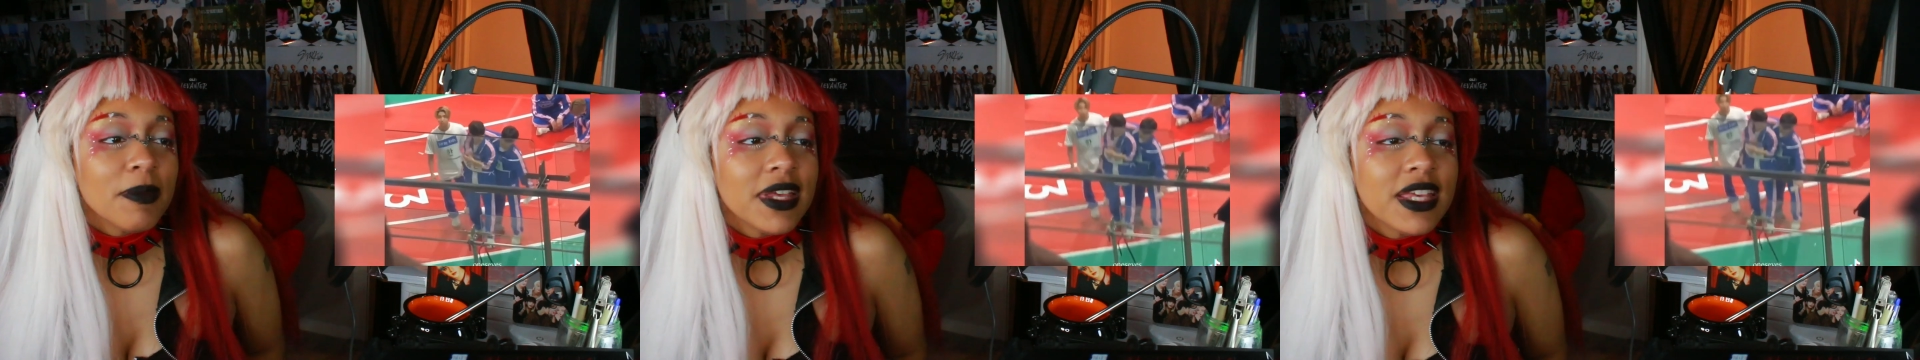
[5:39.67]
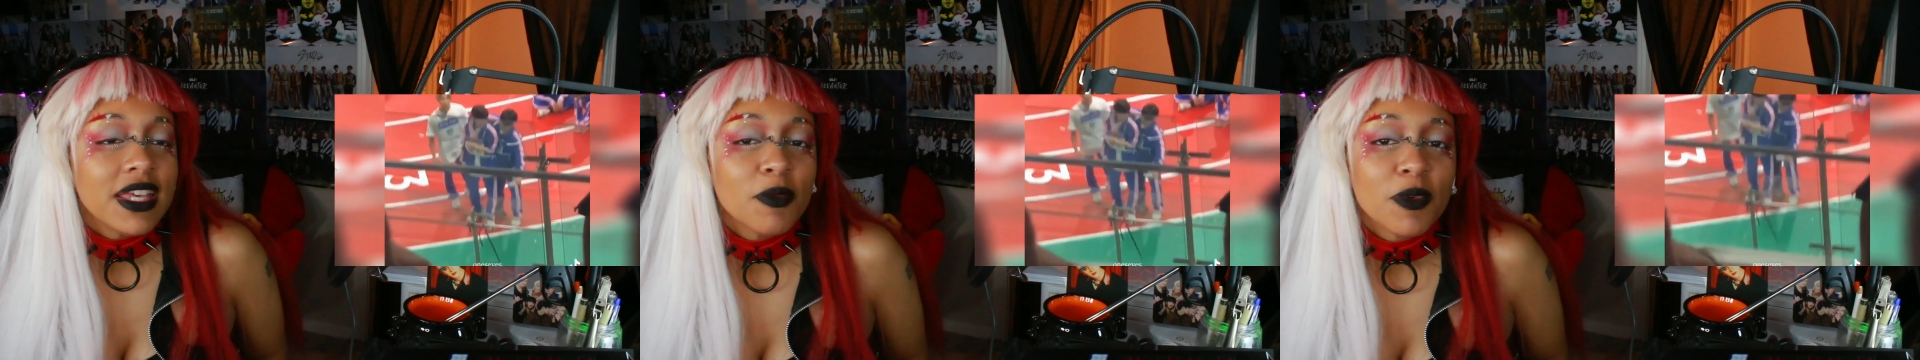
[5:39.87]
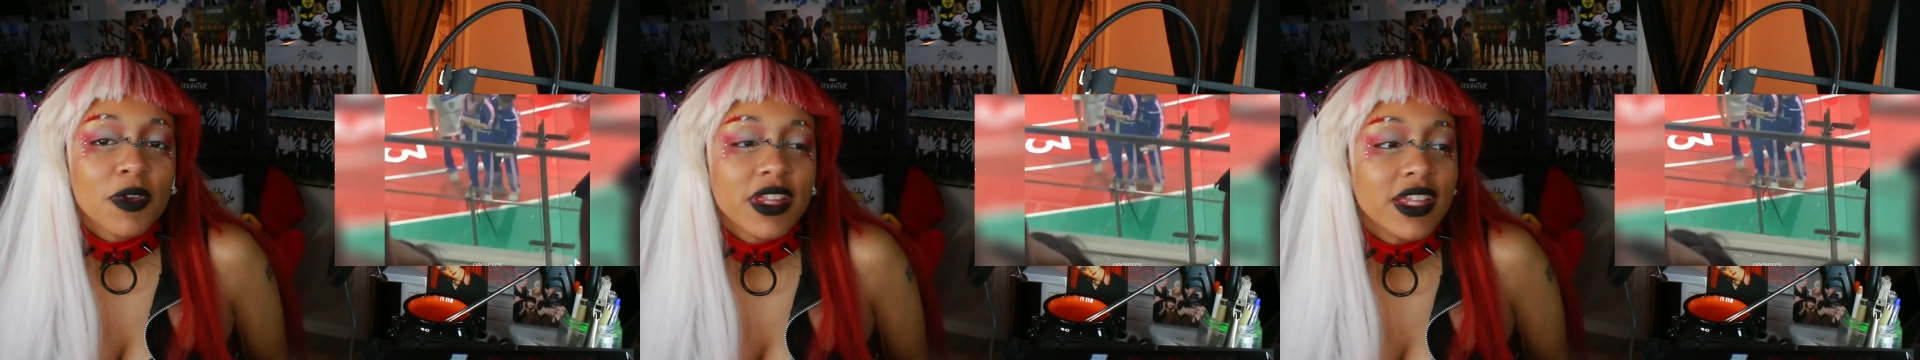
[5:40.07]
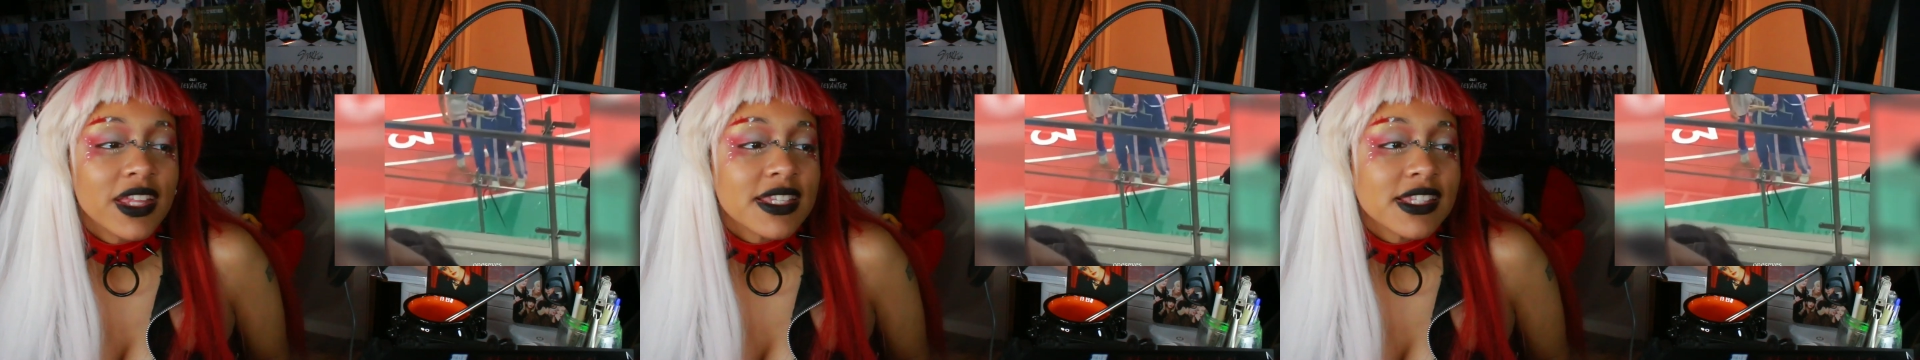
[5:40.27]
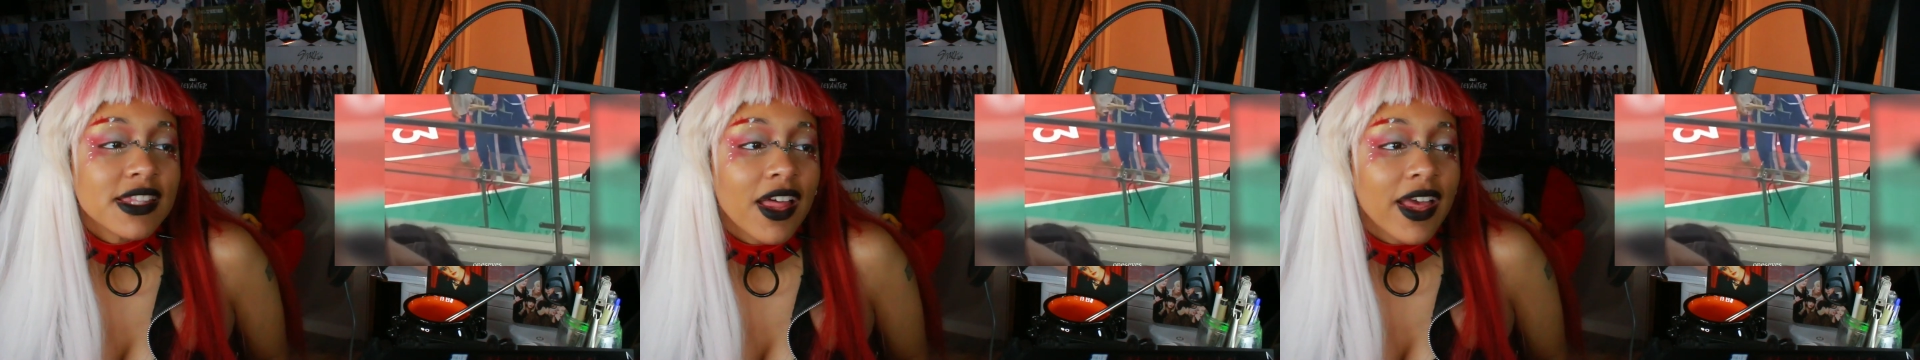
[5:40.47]
but he really
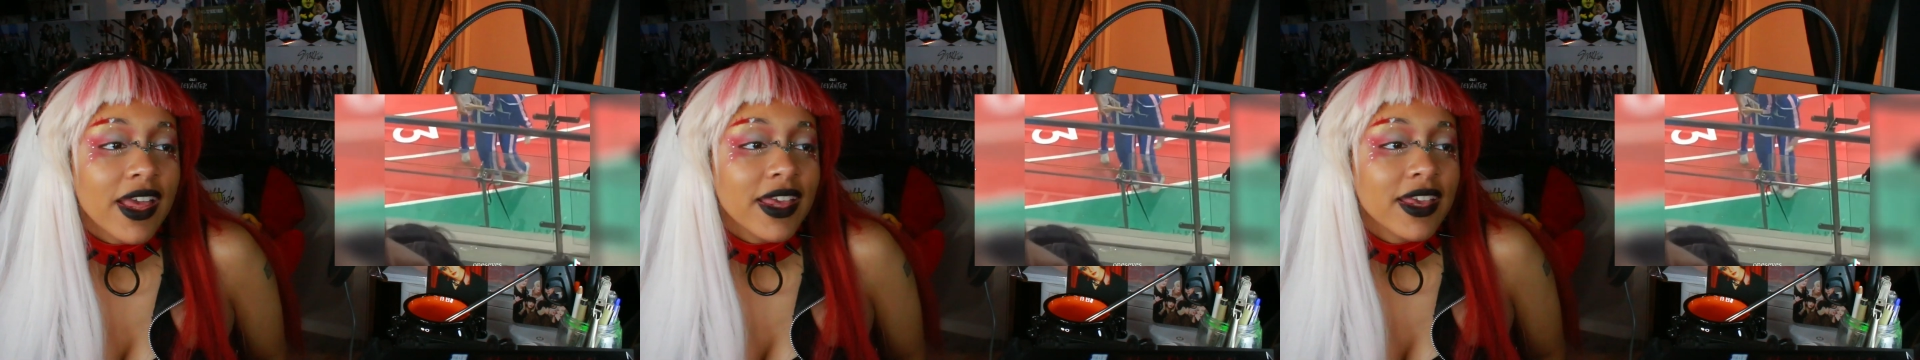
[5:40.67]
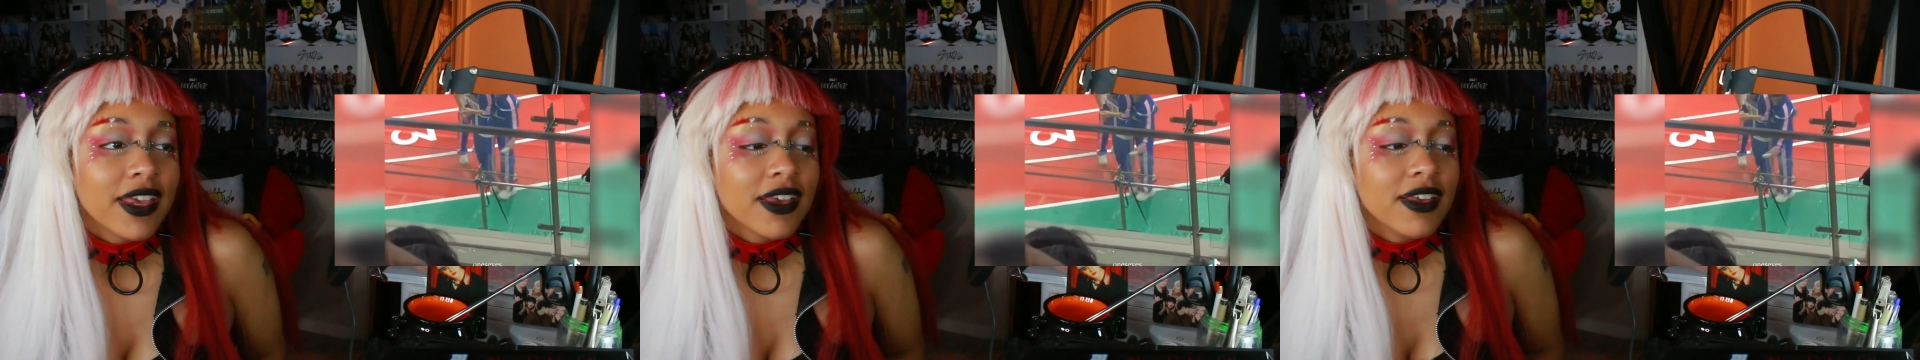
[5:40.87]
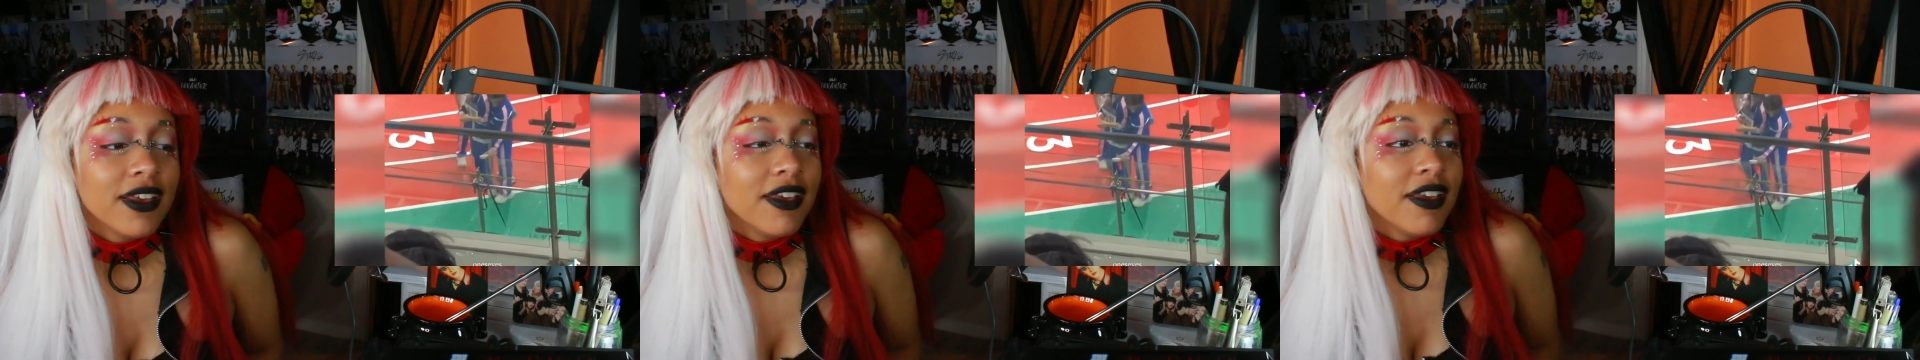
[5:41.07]
is like,